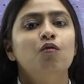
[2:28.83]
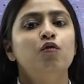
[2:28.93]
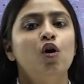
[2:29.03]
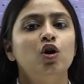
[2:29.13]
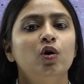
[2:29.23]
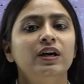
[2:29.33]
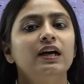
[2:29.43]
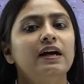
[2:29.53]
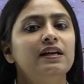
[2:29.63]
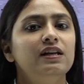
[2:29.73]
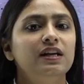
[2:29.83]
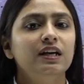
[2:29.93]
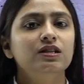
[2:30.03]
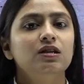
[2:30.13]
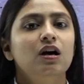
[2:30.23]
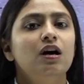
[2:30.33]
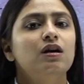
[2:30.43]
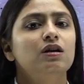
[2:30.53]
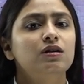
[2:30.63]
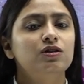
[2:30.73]
following alleged
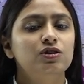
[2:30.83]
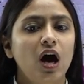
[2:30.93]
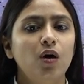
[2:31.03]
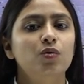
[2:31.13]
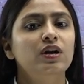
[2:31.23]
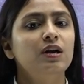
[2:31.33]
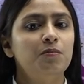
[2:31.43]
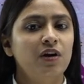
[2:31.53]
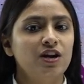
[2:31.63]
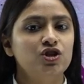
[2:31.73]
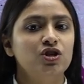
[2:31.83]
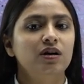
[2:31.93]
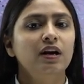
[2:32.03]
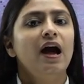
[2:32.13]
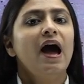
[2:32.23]
dowry pressure,